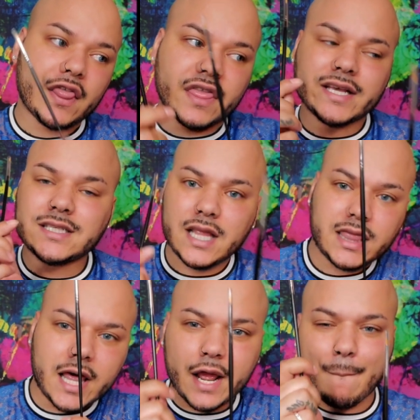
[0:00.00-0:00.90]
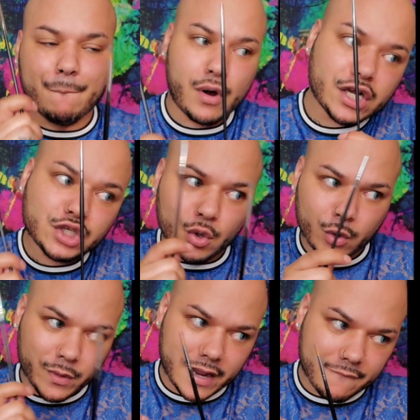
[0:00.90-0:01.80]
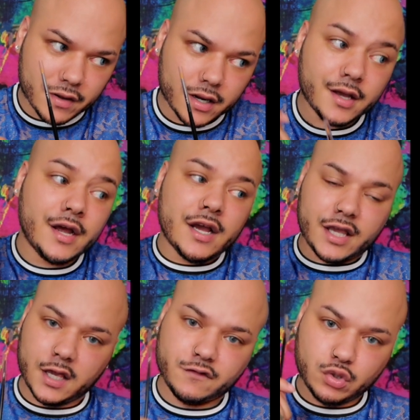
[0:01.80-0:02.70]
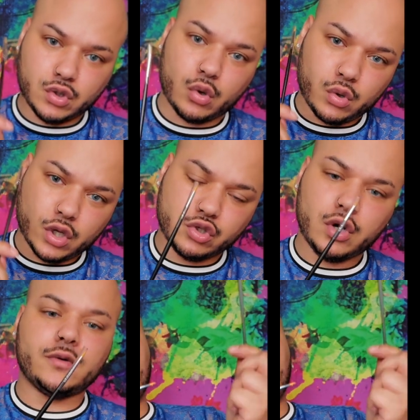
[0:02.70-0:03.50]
this synthetic brush or whatever gives you total control.